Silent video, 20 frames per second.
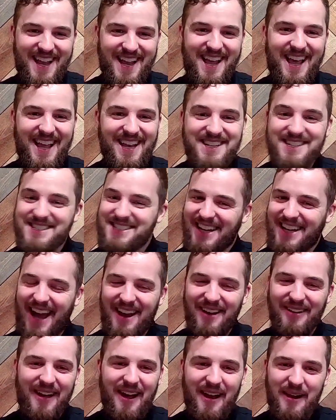And he's like, I
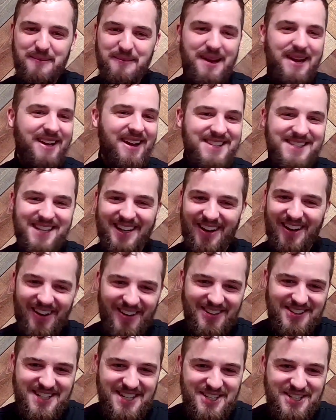don't know how to paint. I was like,
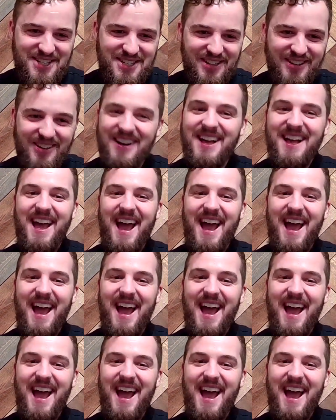I'll teach you.